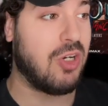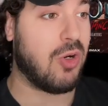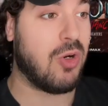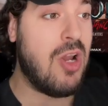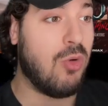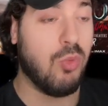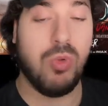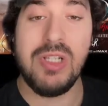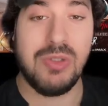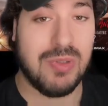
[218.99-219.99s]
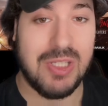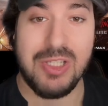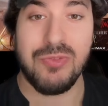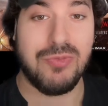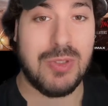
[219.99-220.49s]
are really, really
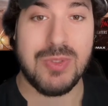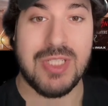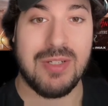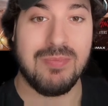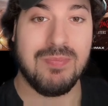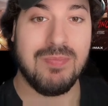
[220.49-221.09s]
confusing.